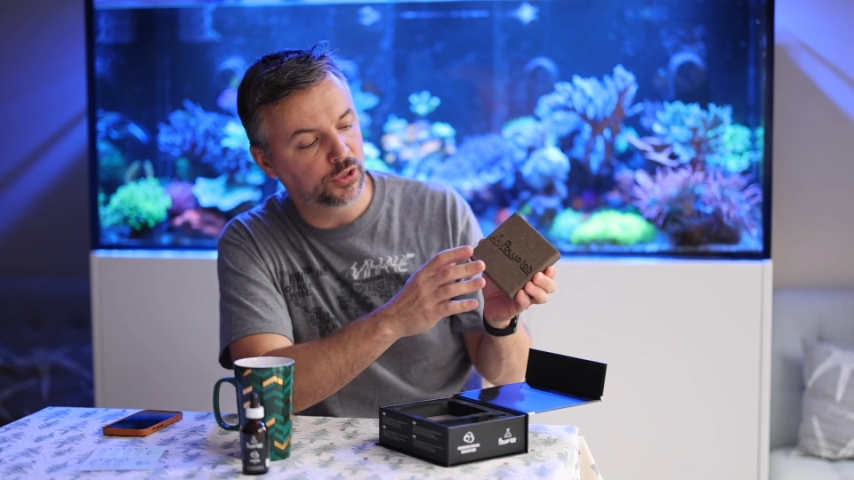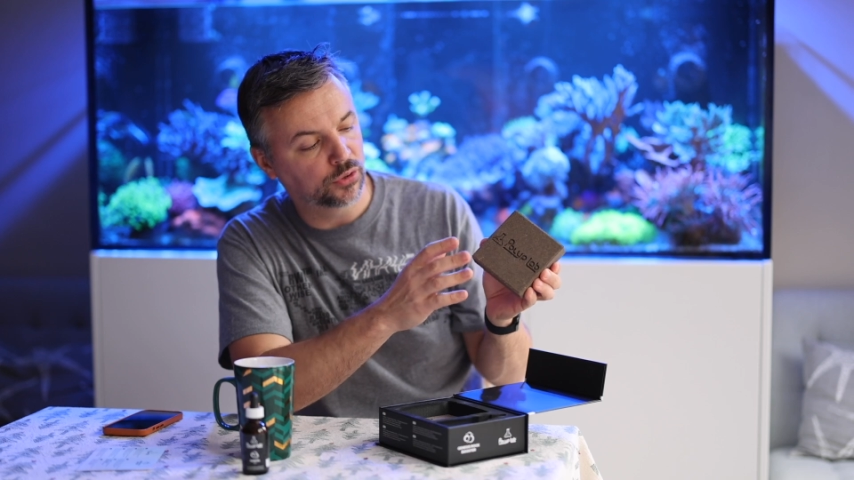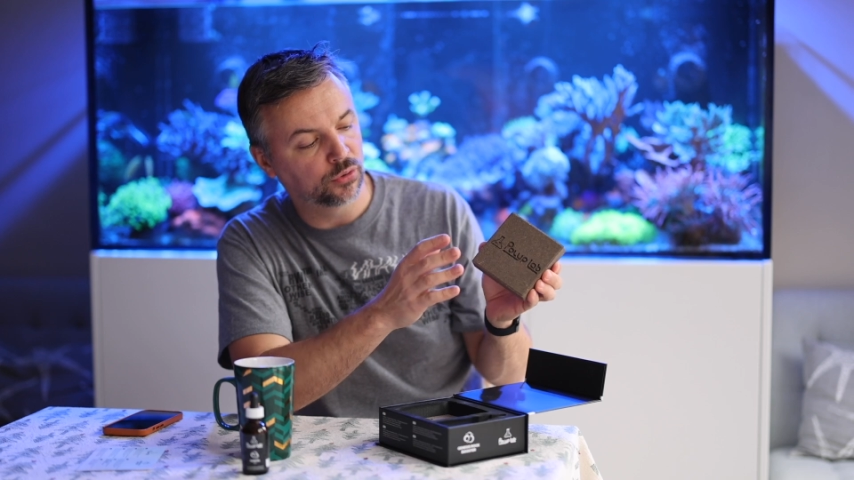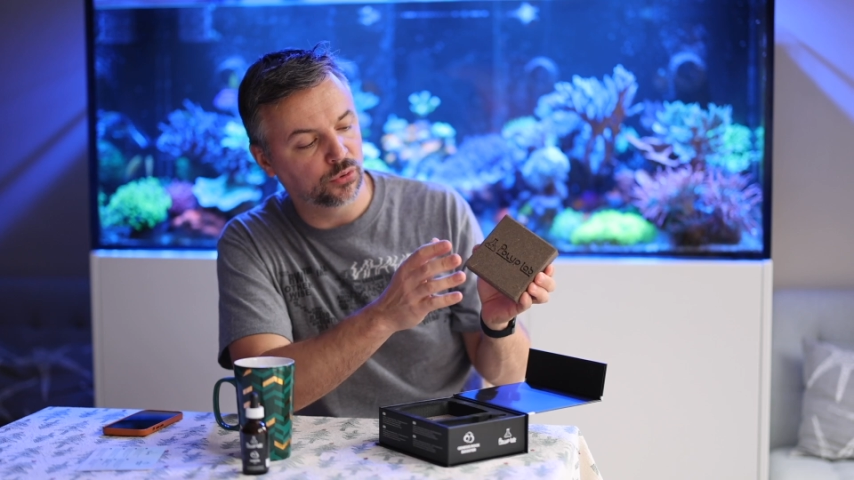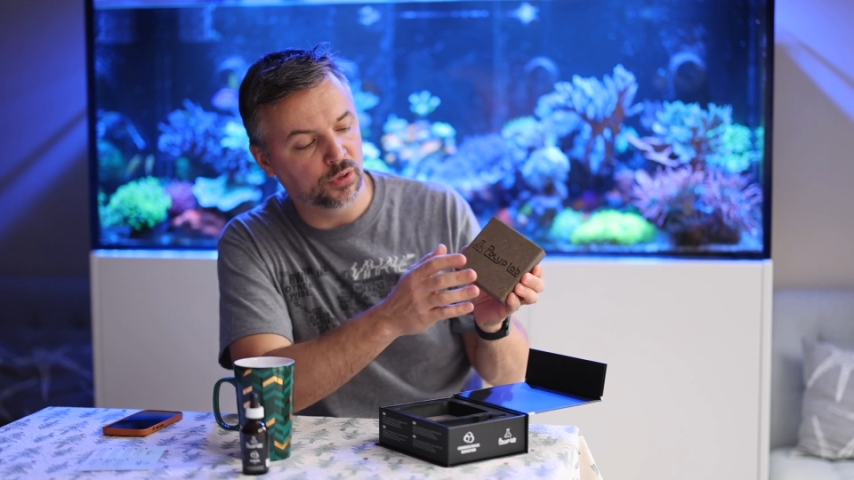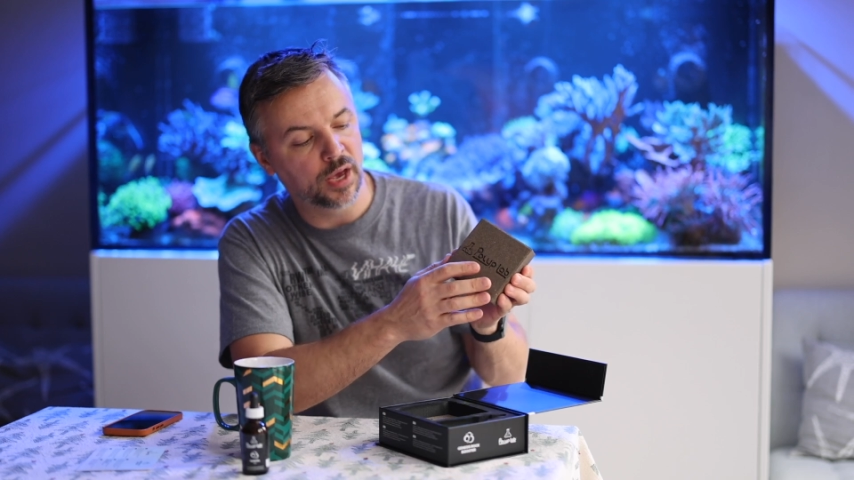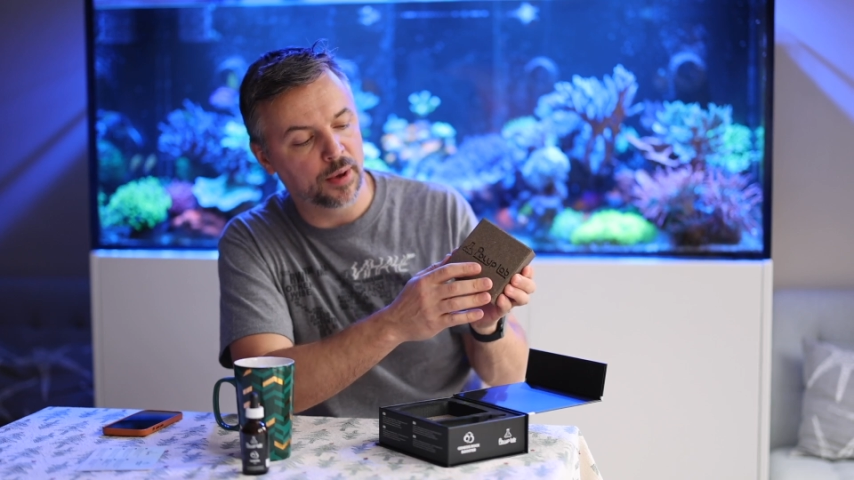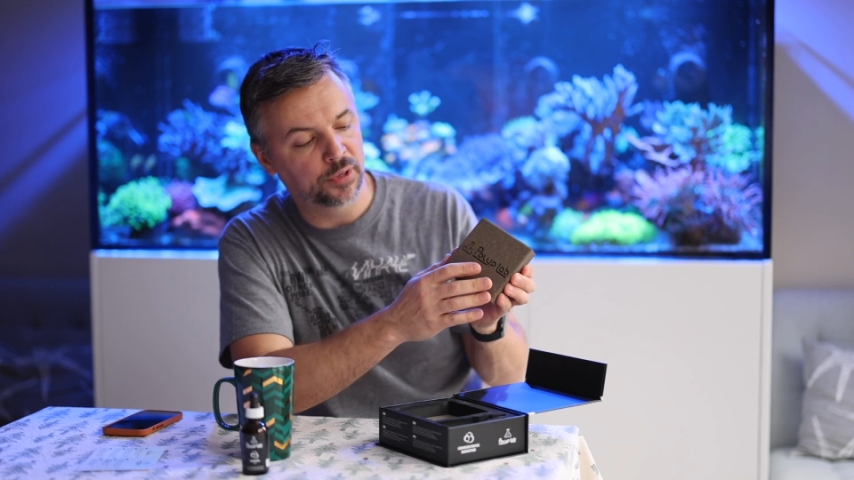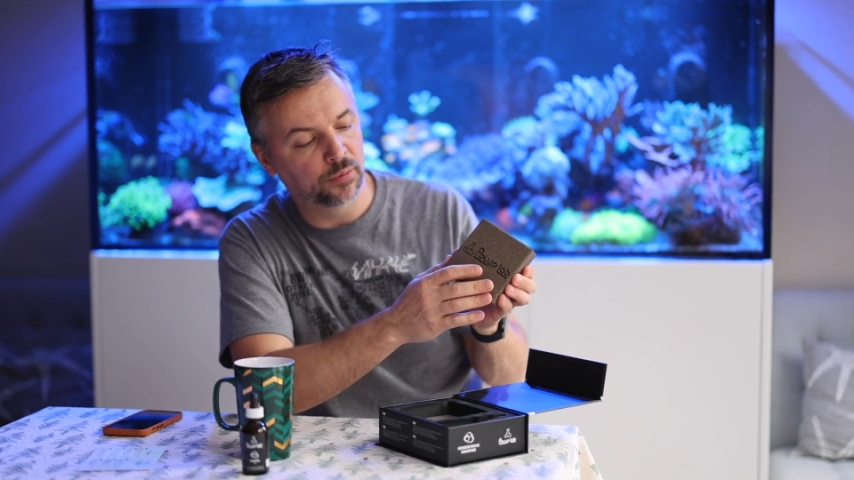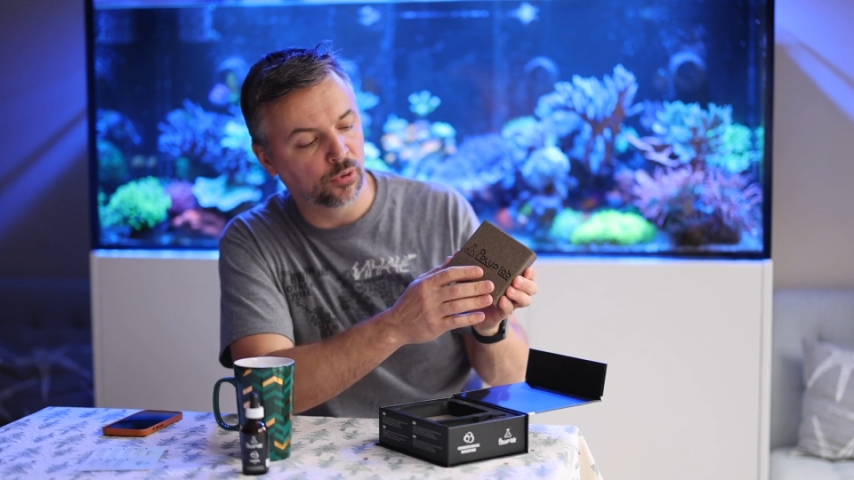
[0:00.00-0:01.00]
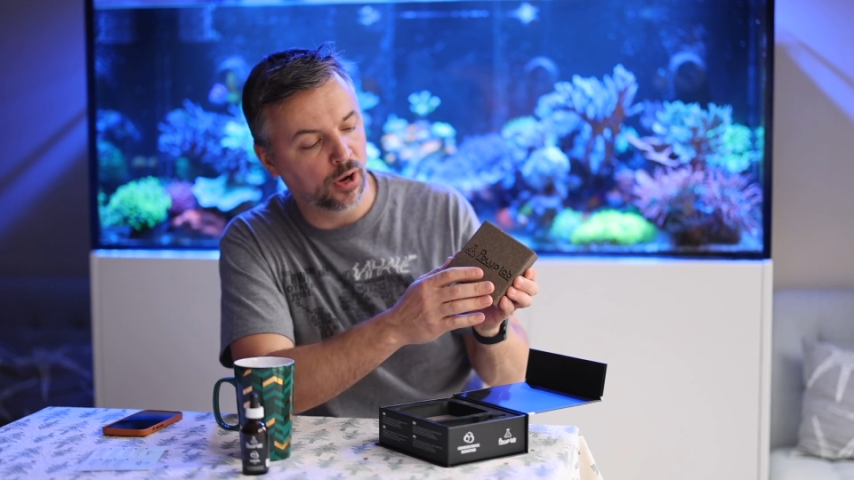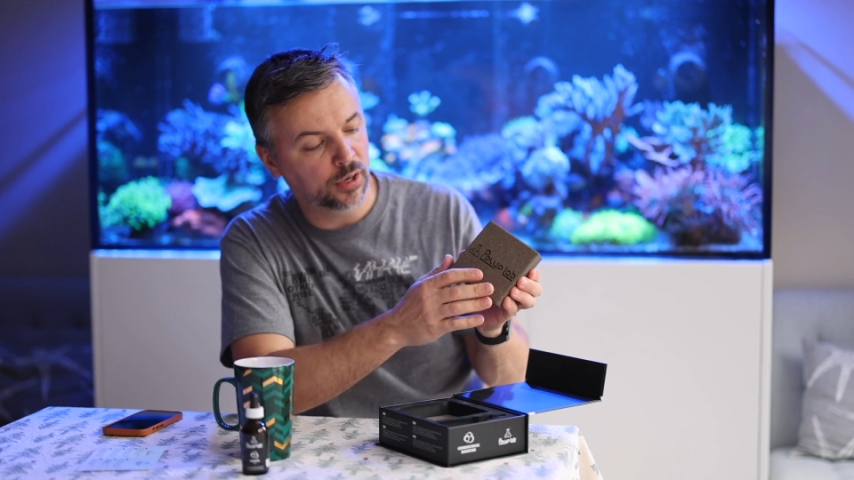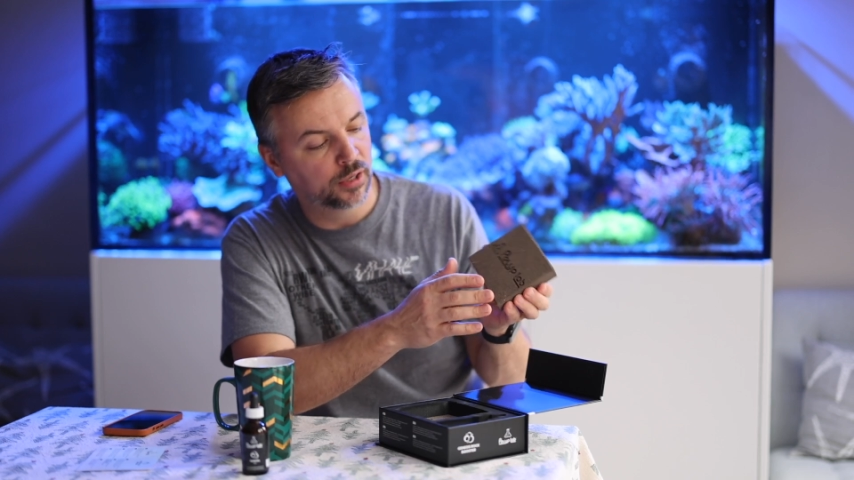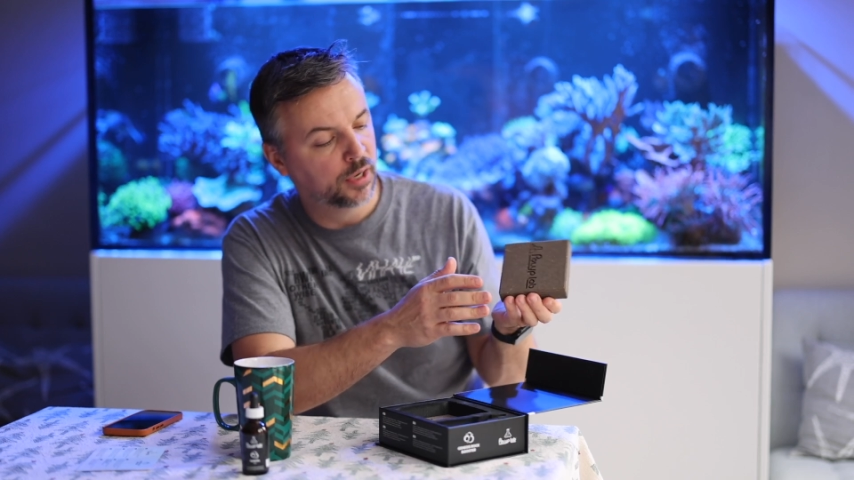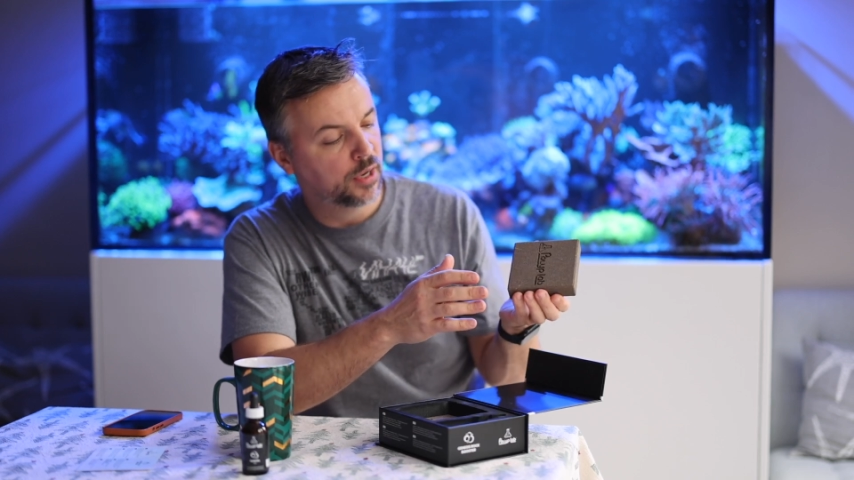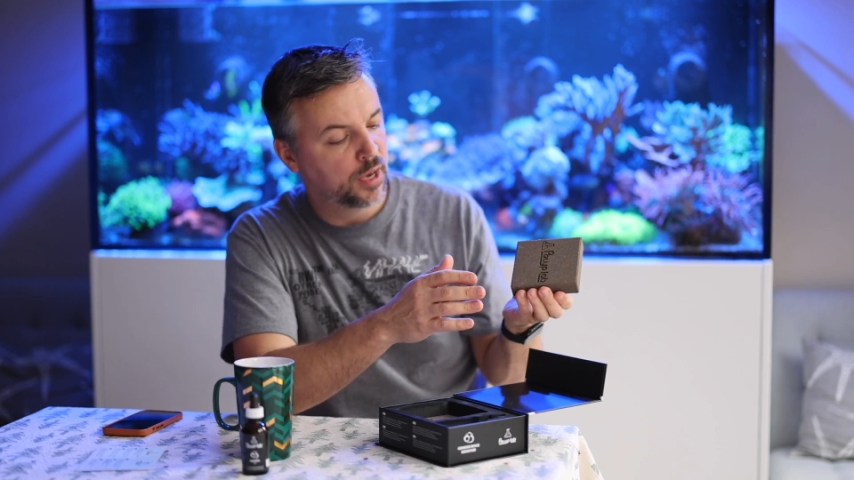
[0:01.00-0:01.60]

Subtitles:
so to inhabit the block.